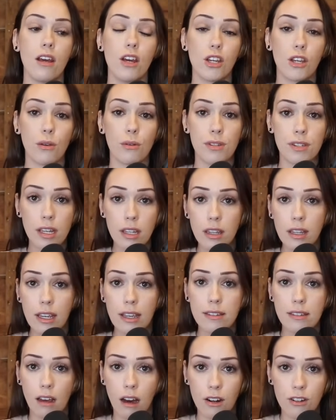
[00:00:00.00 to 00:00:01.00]
You see that
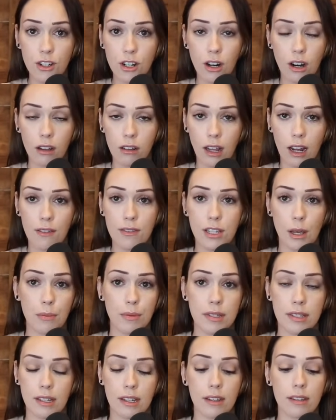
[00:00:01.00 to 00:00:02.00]
he's under a lot of
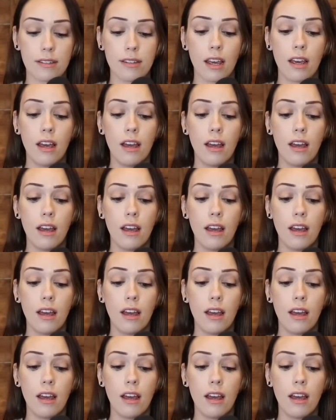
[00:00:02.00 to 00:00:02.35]
substances.